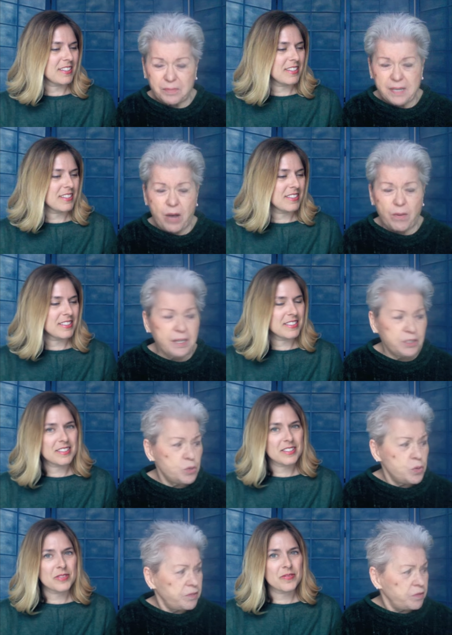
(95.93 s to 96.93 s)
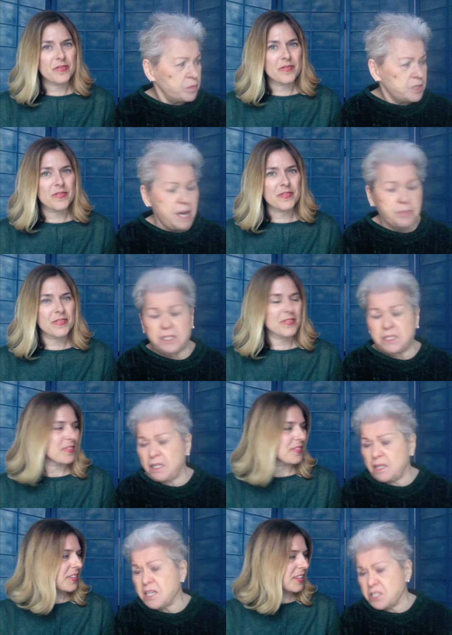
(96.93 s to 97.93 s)
Speaker 1: now I do it from time to time.
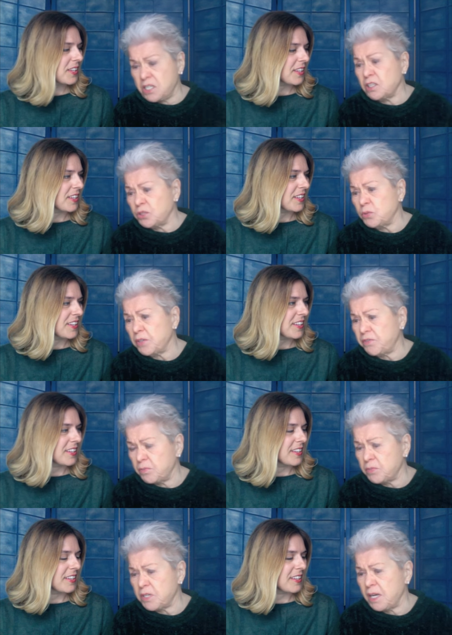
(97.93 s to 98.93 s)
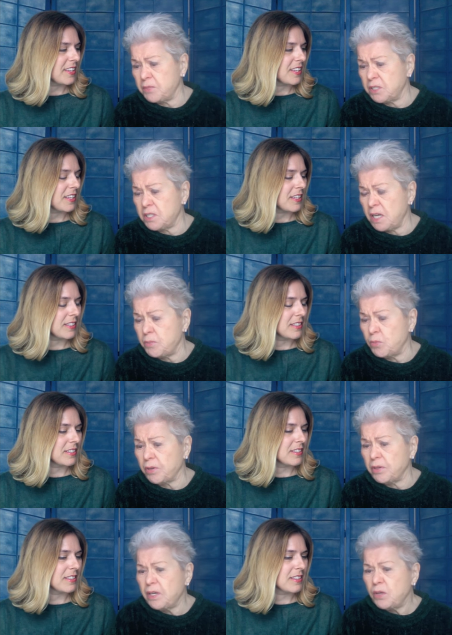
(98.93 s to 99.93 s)
I still do it from time to time where
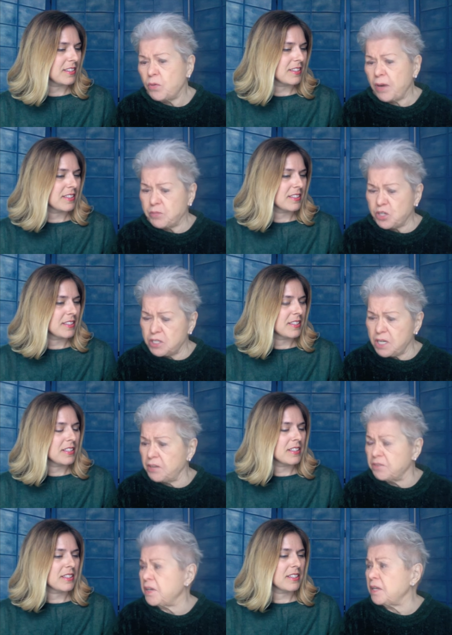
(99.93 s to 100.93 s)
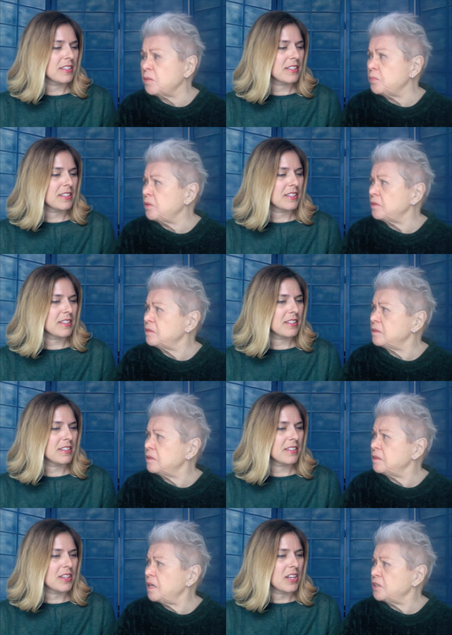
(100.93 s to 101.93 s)
where I'm just not available.
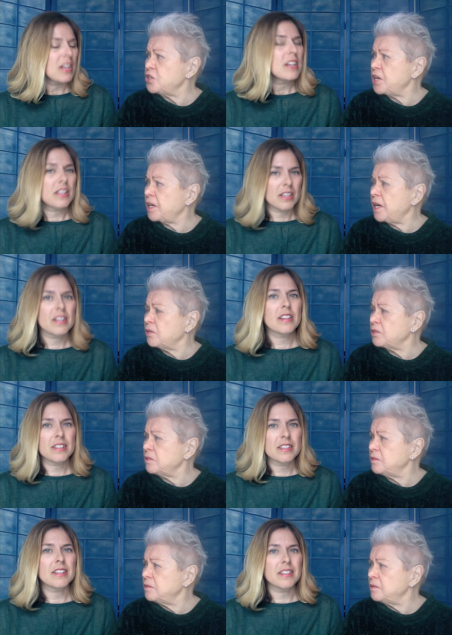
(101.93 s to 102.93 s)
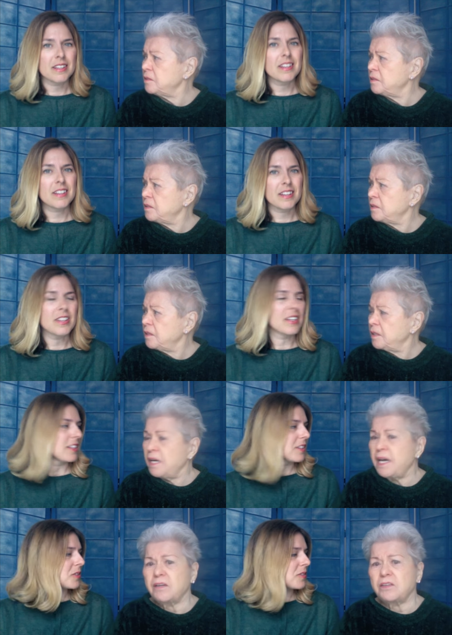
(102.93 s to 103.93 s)
Speaker 2: I check out.
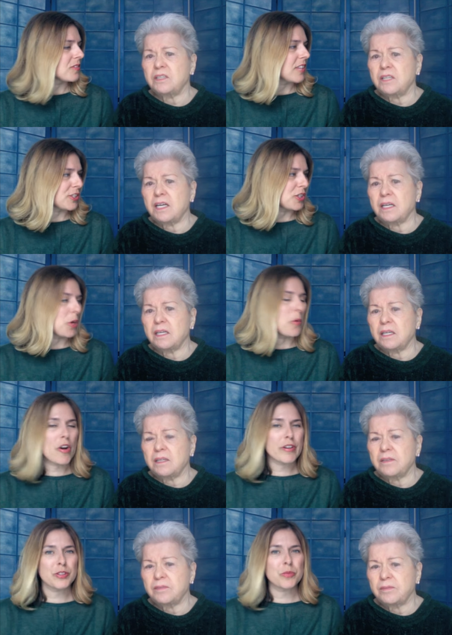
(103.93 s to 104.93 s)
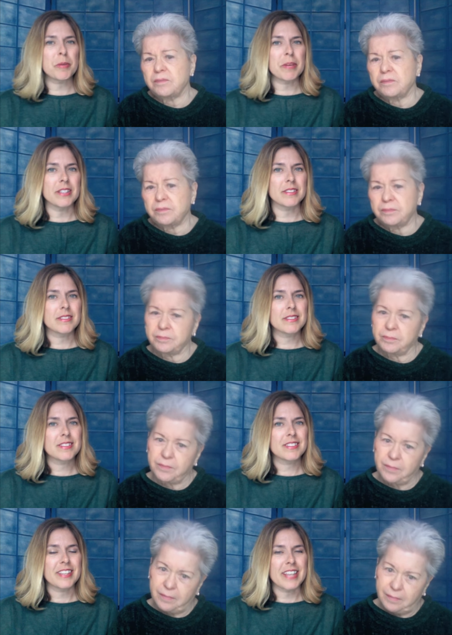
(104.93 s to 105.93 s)
And that's and, so hard as women.
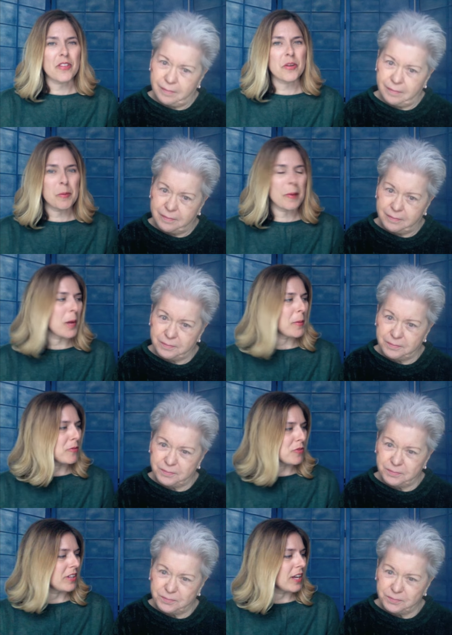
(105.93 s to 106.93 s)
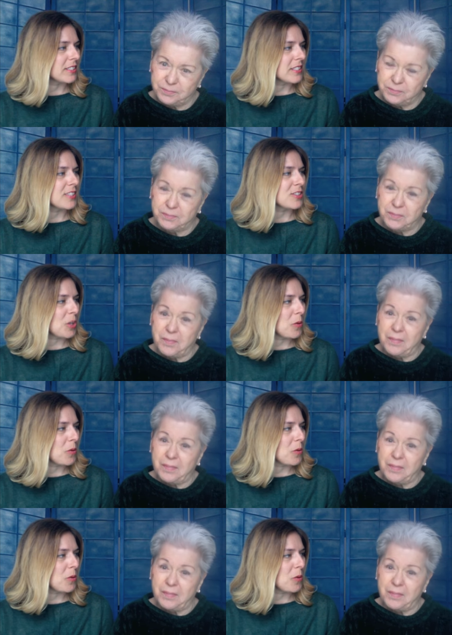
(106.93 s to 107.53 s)
Now that I'm a mom, I realize that it's so